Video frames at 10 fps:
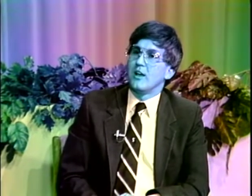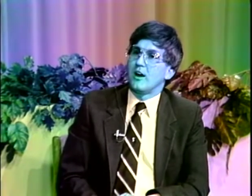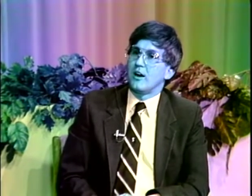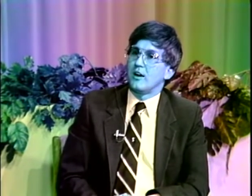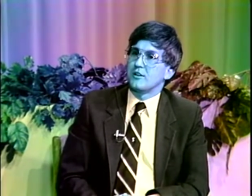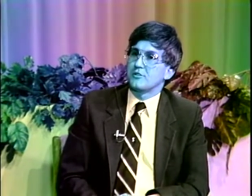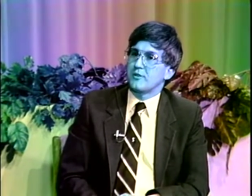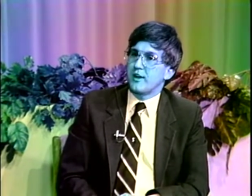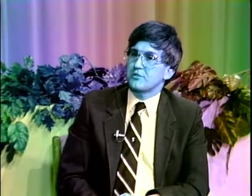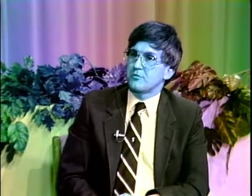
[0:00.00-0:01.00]
uh, to
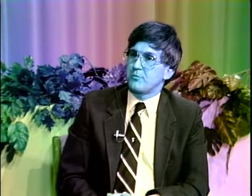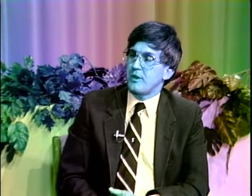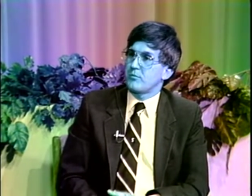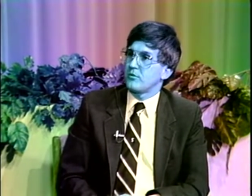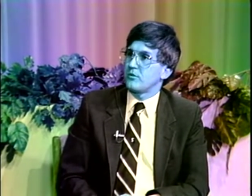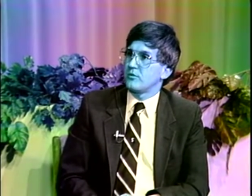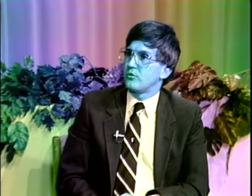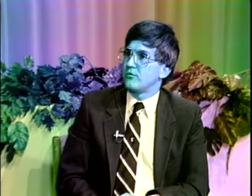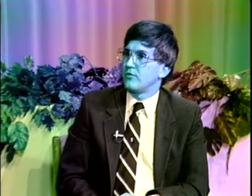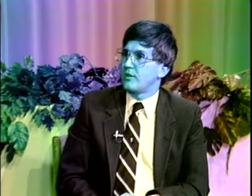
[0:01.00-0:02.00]
actually people who
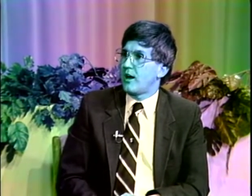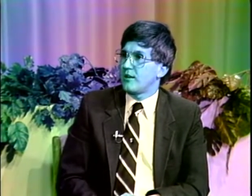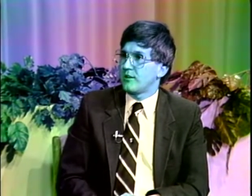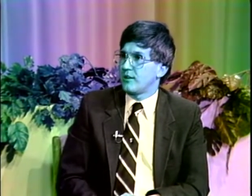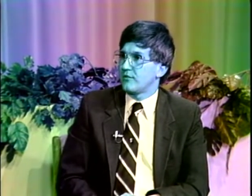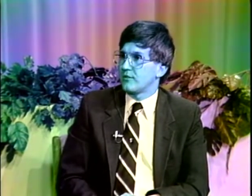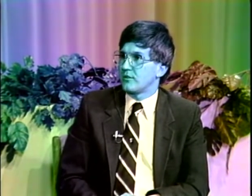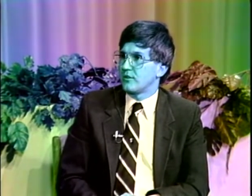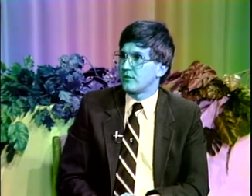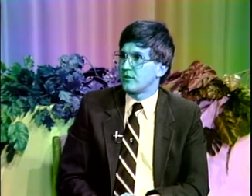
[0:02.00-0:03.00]
have not even
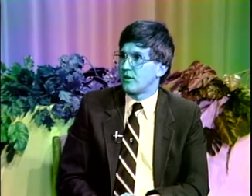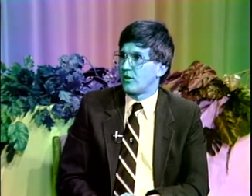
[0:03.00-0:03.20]
uh,